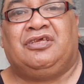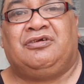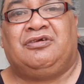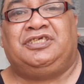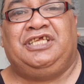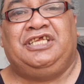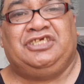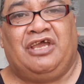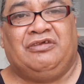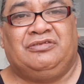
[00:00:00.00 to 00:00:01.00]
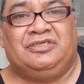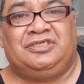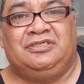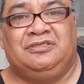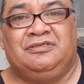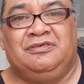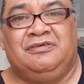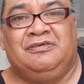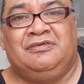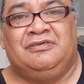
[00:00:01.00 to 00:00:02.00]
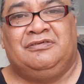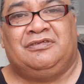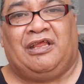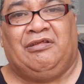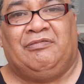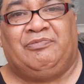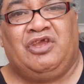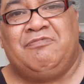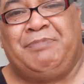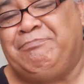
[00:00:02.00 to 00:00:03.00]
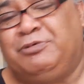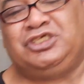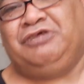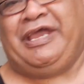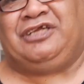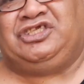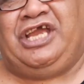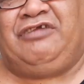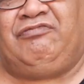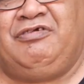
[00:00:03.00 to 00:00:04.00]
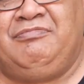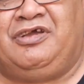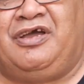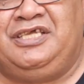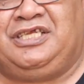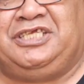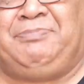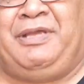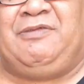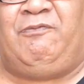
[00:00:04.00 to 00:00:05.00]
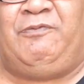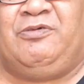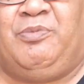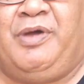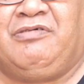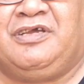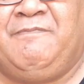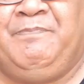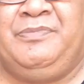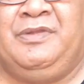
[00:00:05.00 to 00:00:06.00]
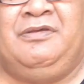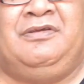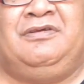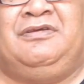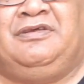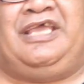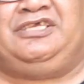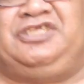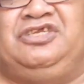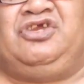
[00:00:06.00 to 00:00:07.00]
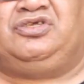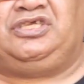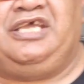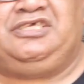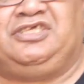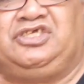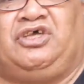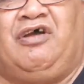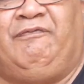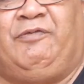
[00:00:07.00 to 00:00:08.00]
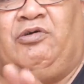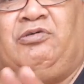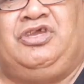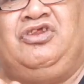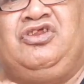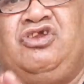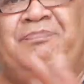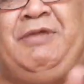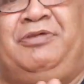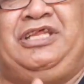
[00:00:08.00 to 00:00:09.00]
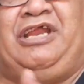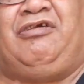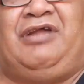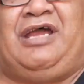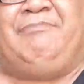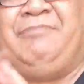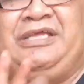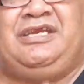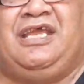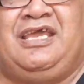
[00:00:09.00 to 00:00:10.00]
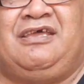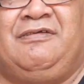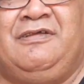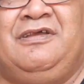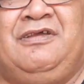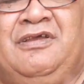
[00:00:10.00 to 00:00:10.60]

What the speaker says: Christy James. New people to our chat room, guys. Let's make them feel welcome. Here's the song for all you new people that are in here.